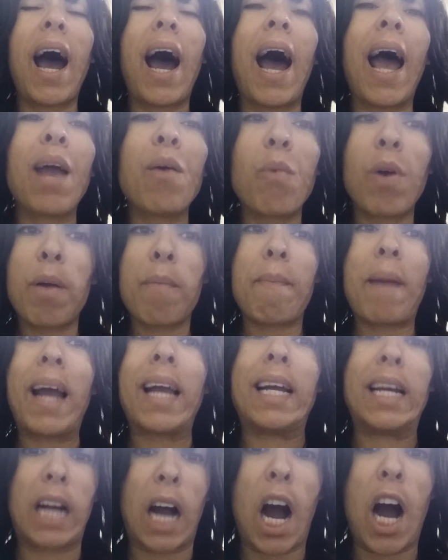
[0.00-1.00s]
I wear my
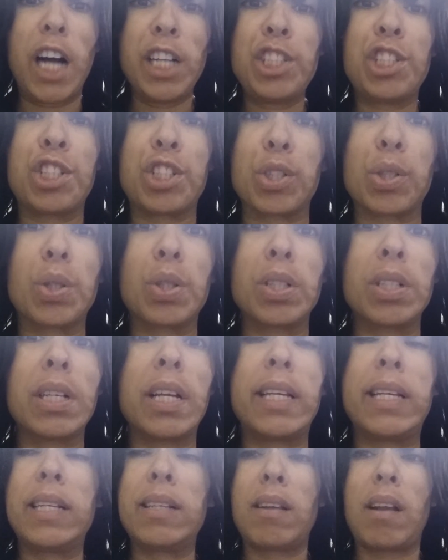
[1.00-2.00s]
God shirt
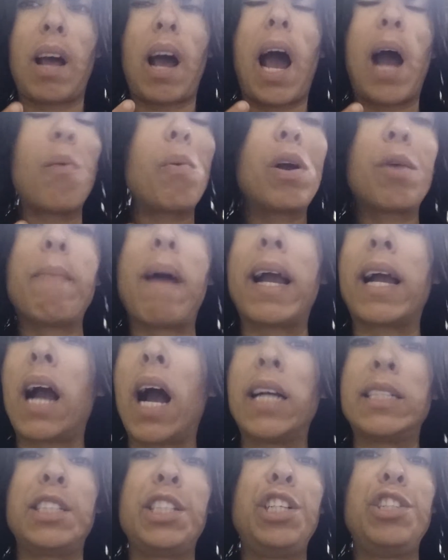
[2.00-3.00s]
and I wear my
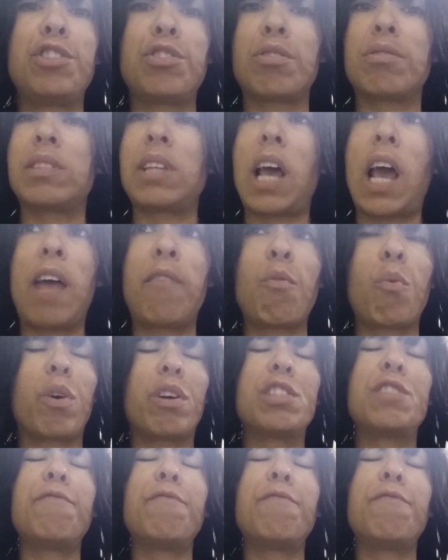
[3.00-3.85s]
God t-shirts everywhere.